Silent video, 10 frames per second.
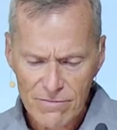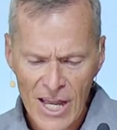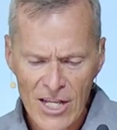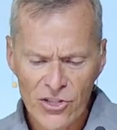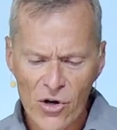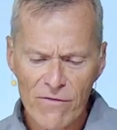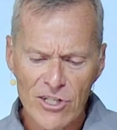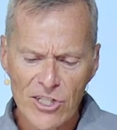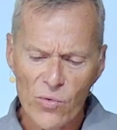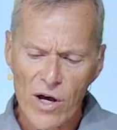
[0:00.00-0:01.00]
And so in
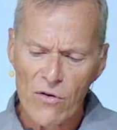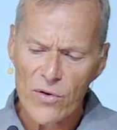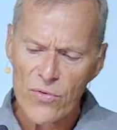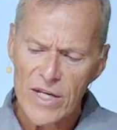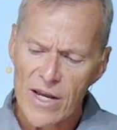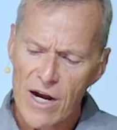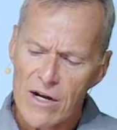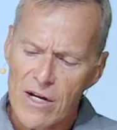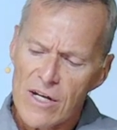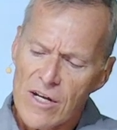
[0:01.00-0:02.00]
verse 12, we read
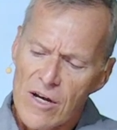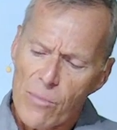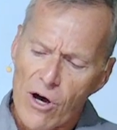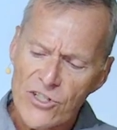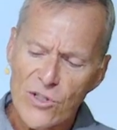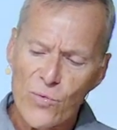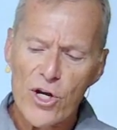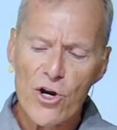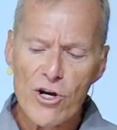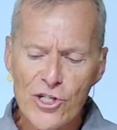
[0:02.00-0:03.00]
there, Paul says, We
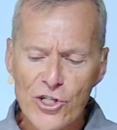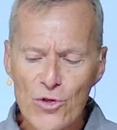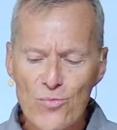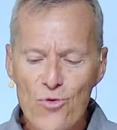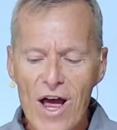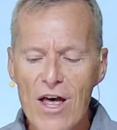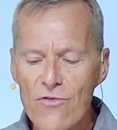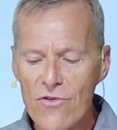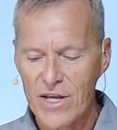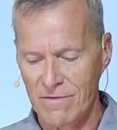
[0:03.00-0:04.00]
urge you,
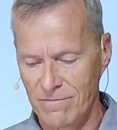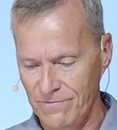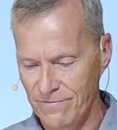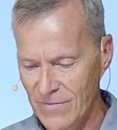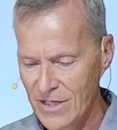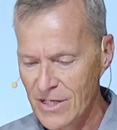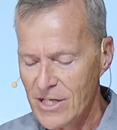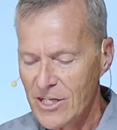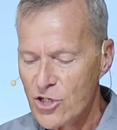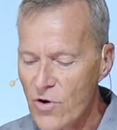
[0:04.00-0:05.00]
brethren,
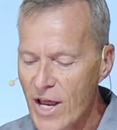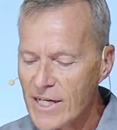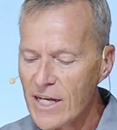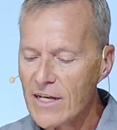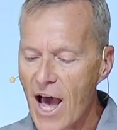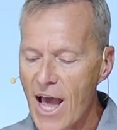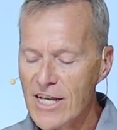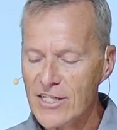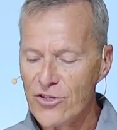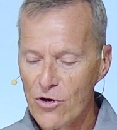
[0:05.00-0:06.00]
to
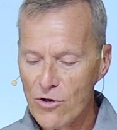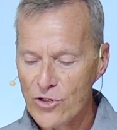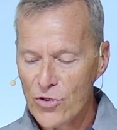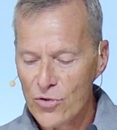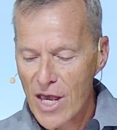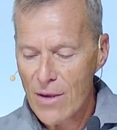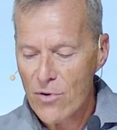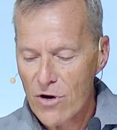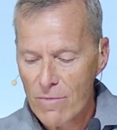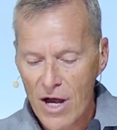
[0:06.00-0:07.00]
recognize those who
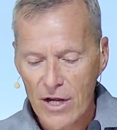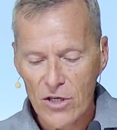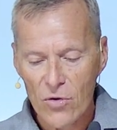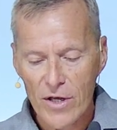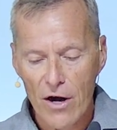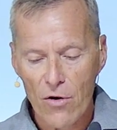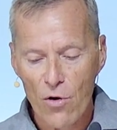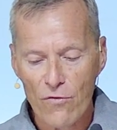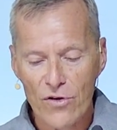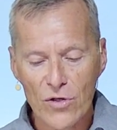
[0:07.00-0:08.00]
labor among you and are
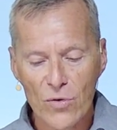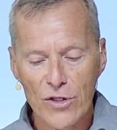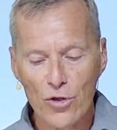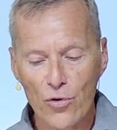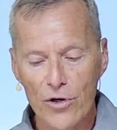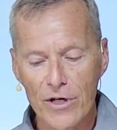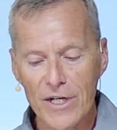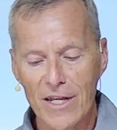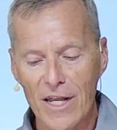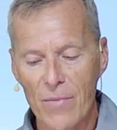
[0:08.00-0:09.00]
over you in the Lord
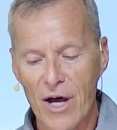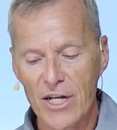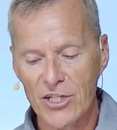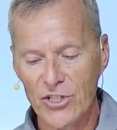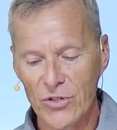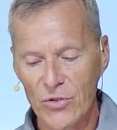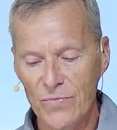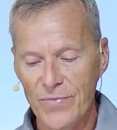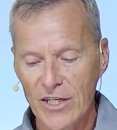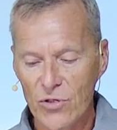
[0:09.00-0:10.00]
and admonish you,
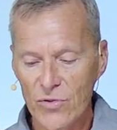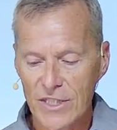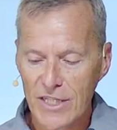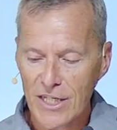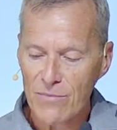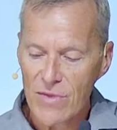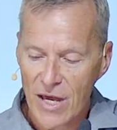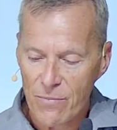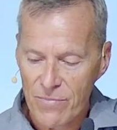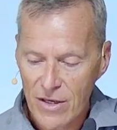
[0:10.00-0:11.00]
and to esteem them